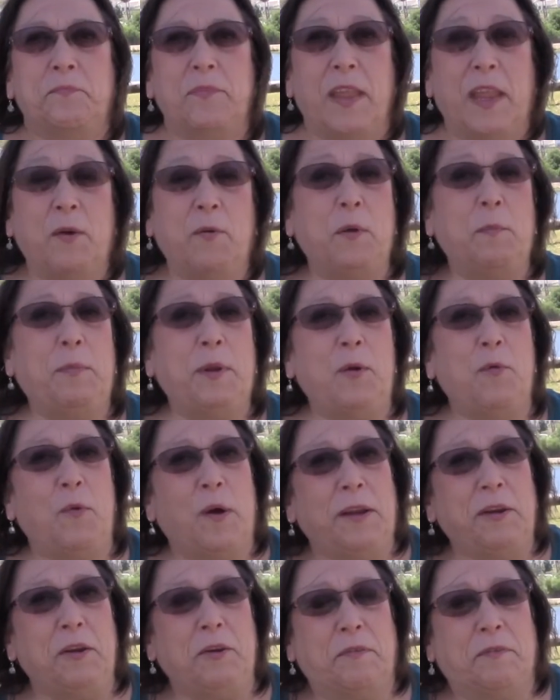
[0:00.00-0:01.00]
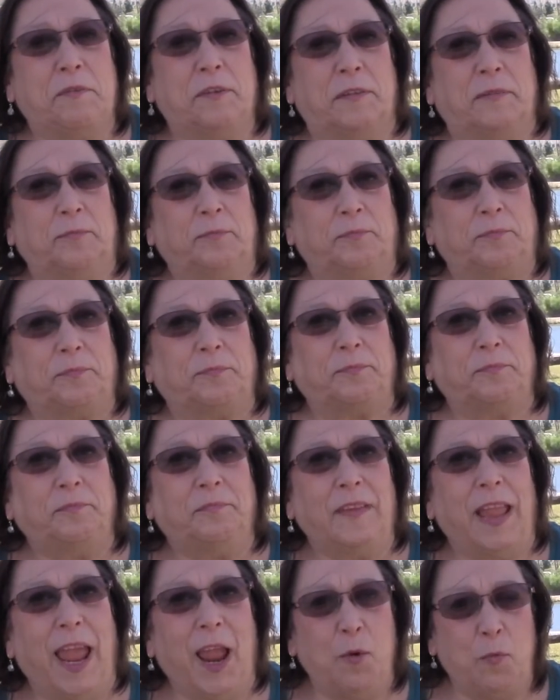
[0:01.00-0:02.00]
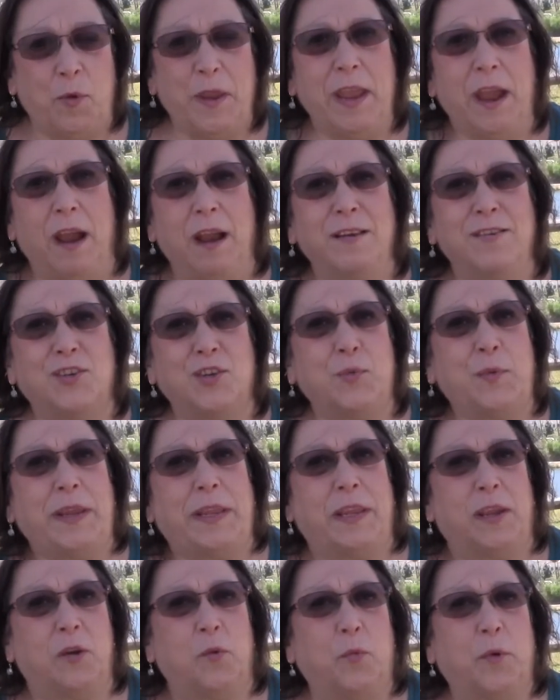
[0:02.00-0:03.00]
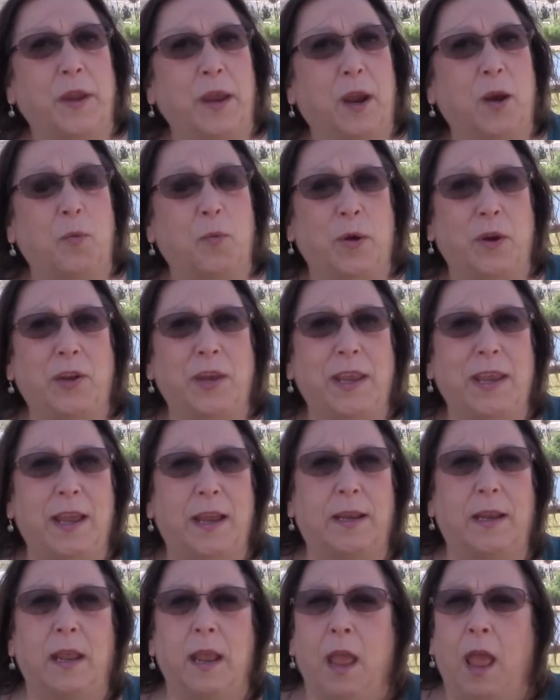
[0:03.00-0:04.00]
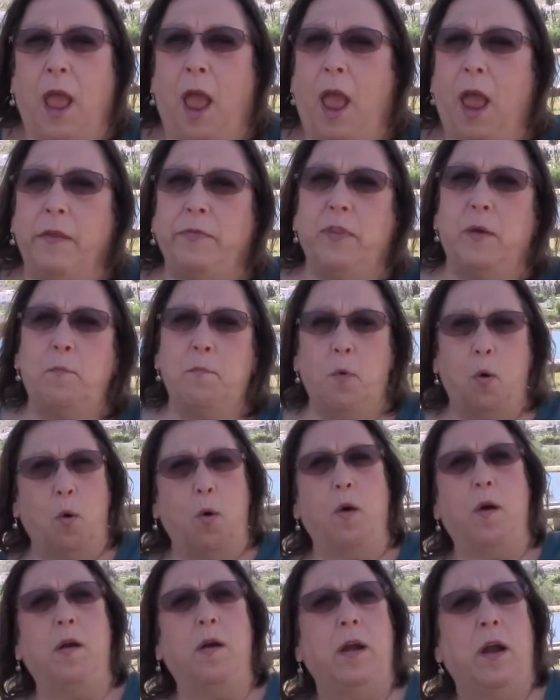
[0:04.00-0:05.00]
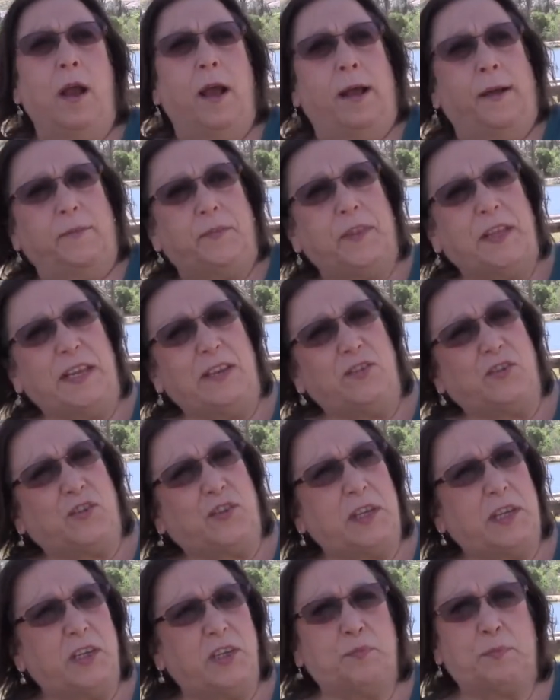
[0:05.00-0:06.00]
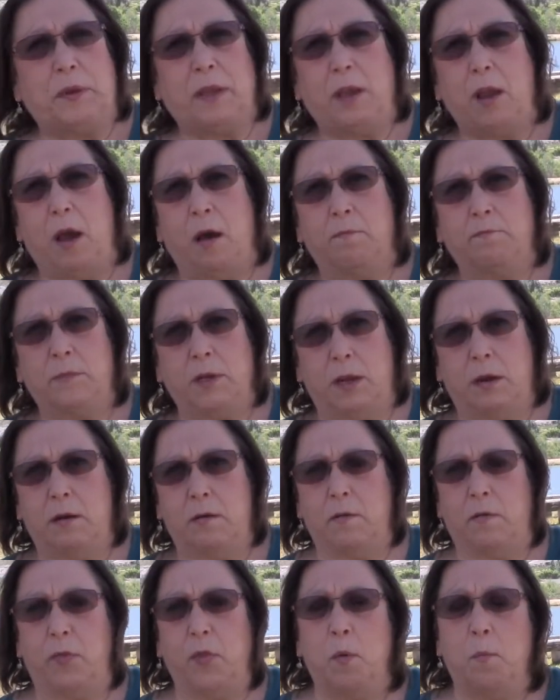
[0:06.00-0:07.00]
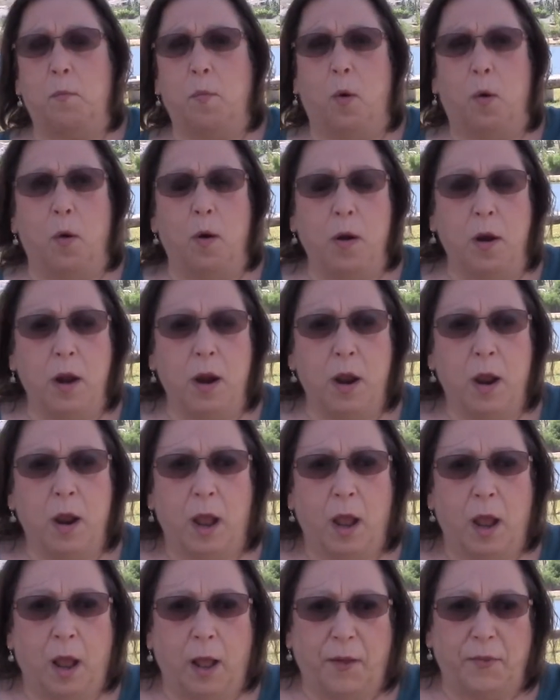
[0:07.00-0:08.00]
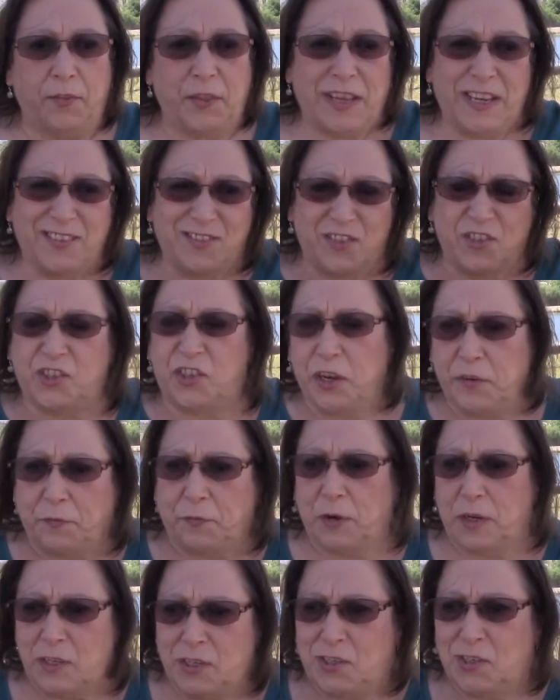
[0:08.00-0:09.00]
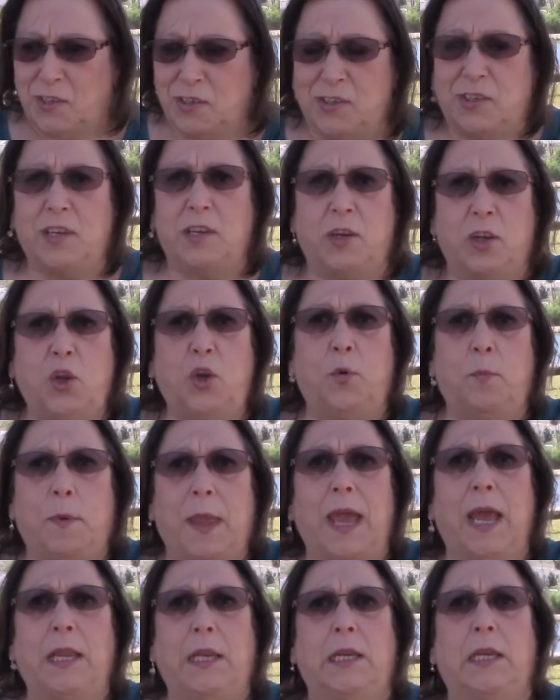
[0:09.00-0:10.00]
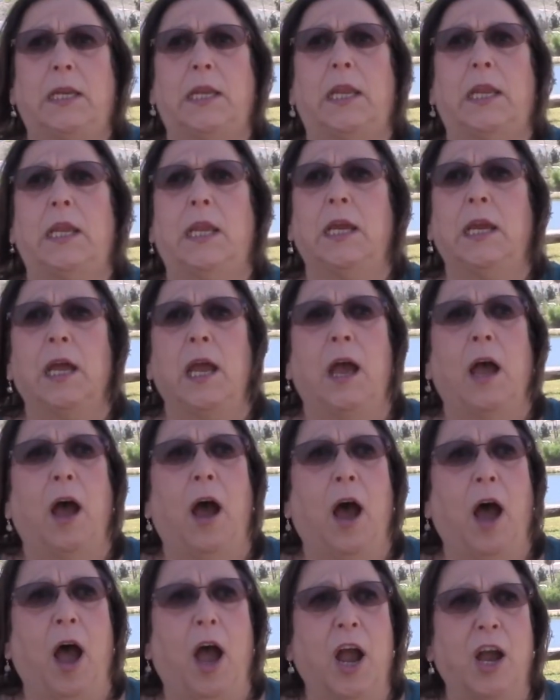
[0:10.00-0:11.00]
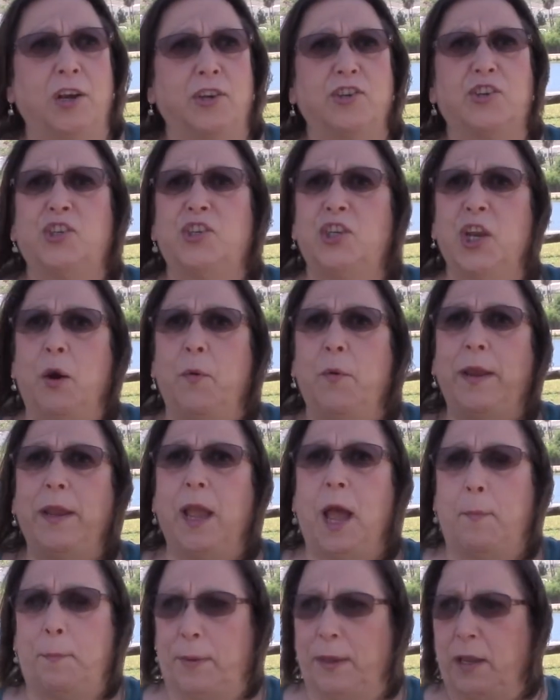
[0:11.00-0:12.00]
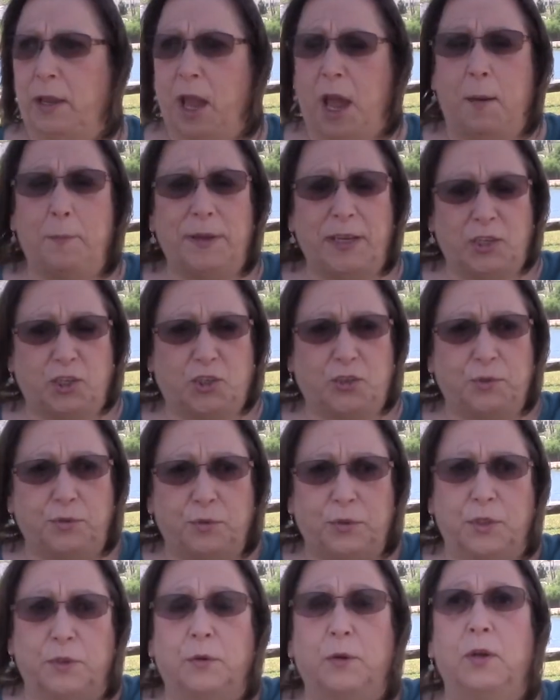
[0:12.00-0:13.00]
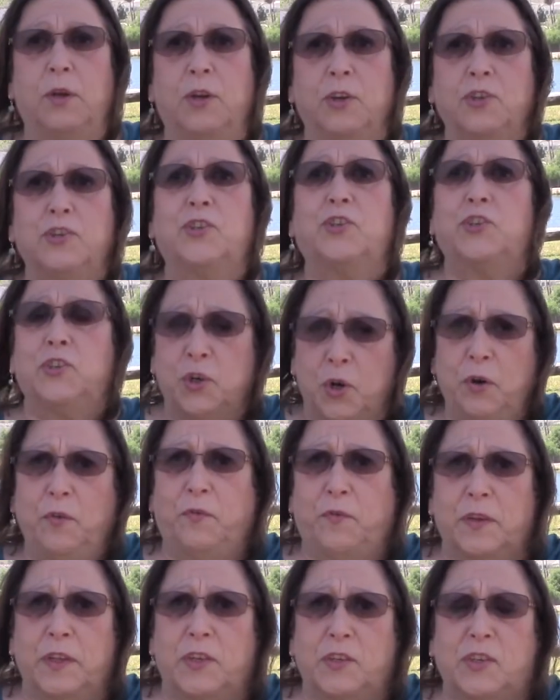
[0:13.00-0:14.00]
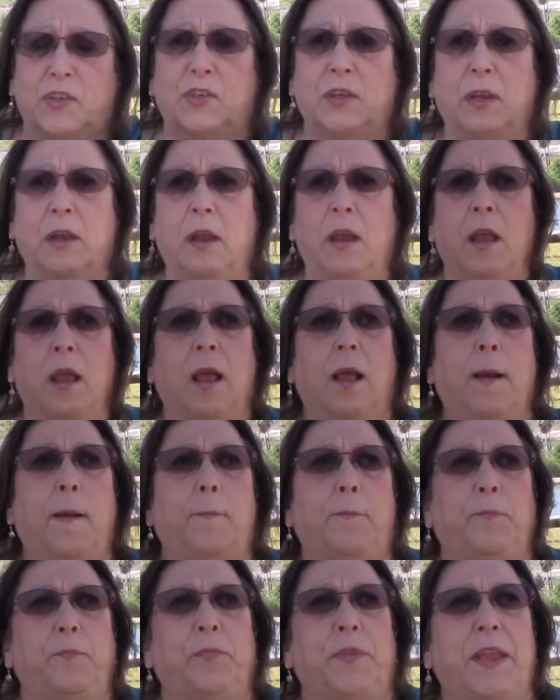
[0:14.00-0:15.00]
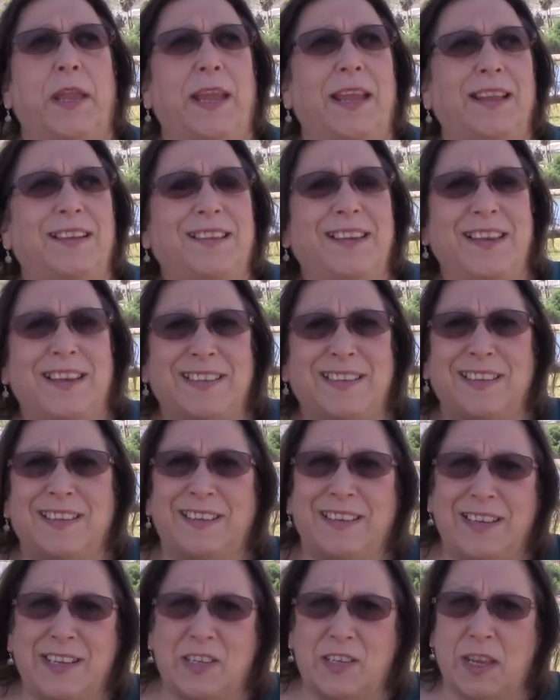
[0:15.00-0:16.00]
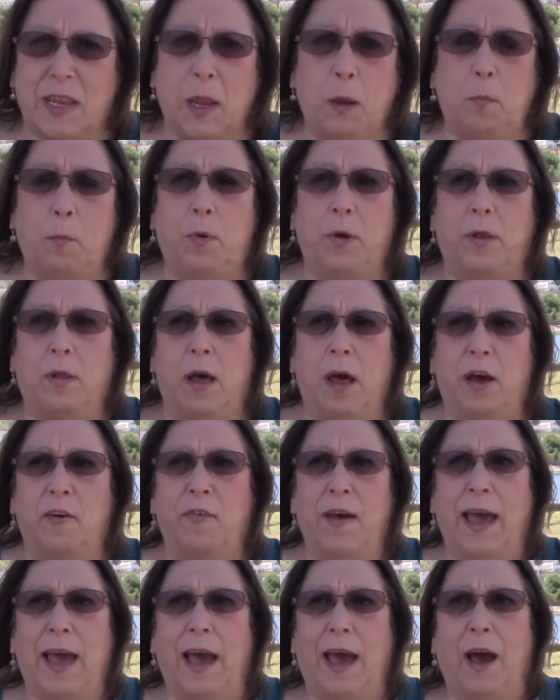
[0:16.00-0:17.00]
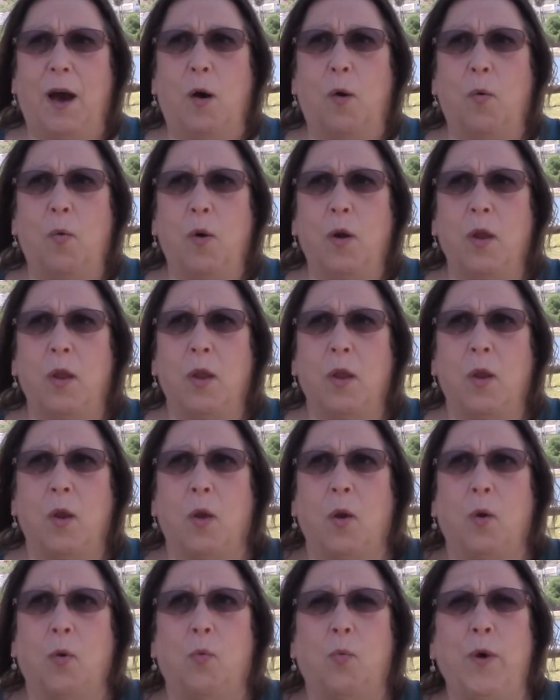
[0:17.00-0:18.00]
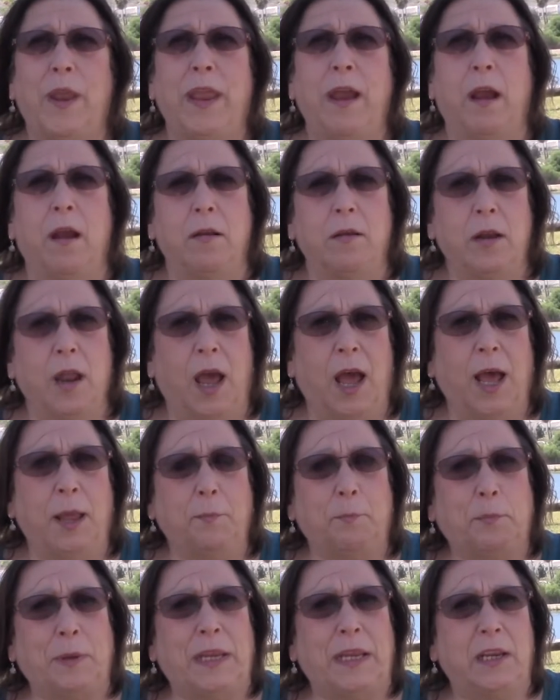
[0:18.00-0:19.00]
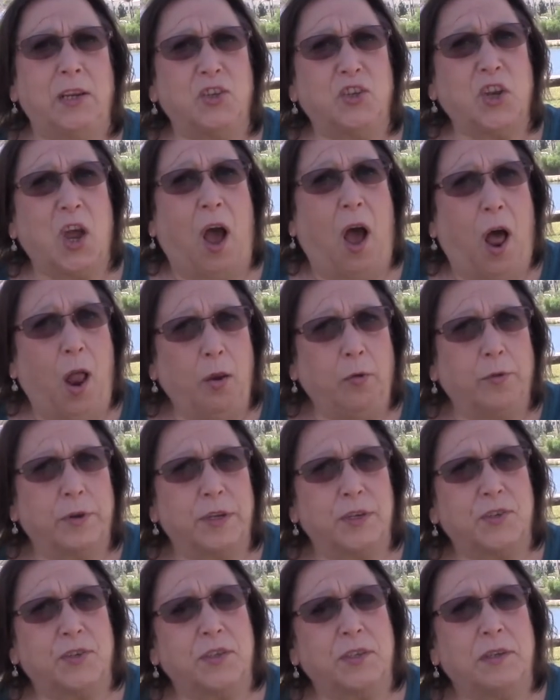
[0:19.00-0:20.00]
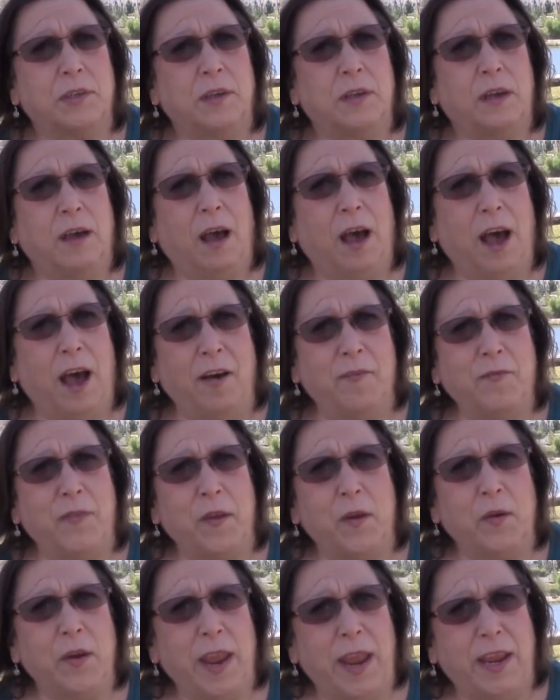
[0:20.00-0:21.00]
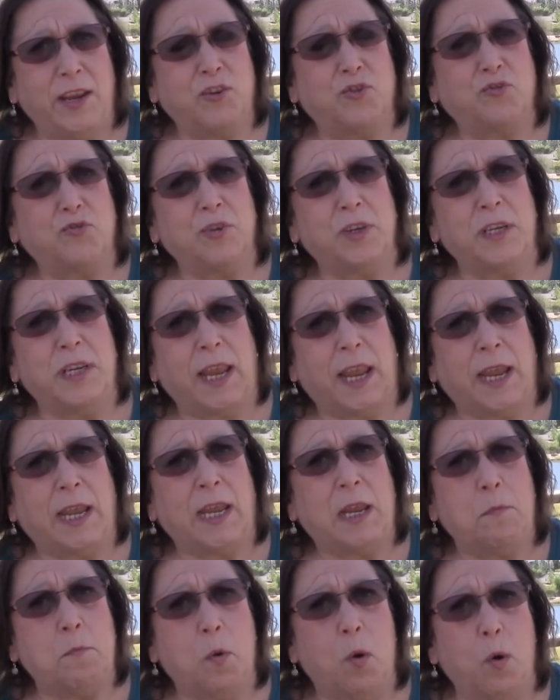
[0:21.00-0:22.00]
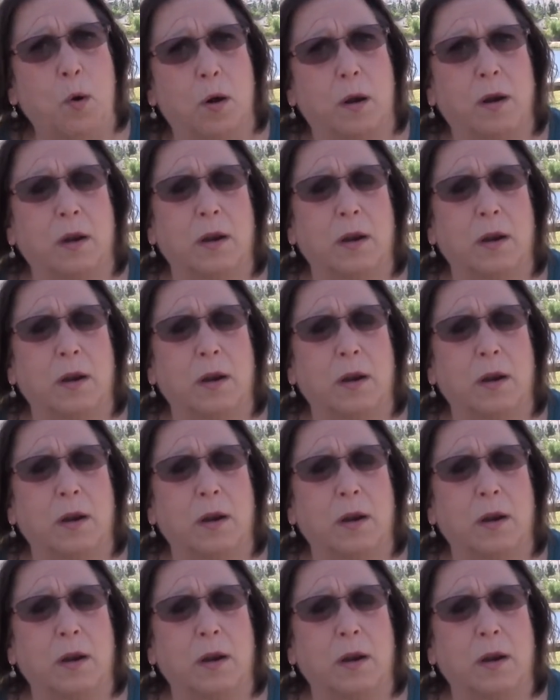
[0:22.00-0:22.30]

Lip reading: It would be wonderful. And we are doing it. We are working on it. And the more these things become known, the more these differences in humanity are showing up and coming to the surface, it is an example of how we are not being tolerant of their hatred anymore.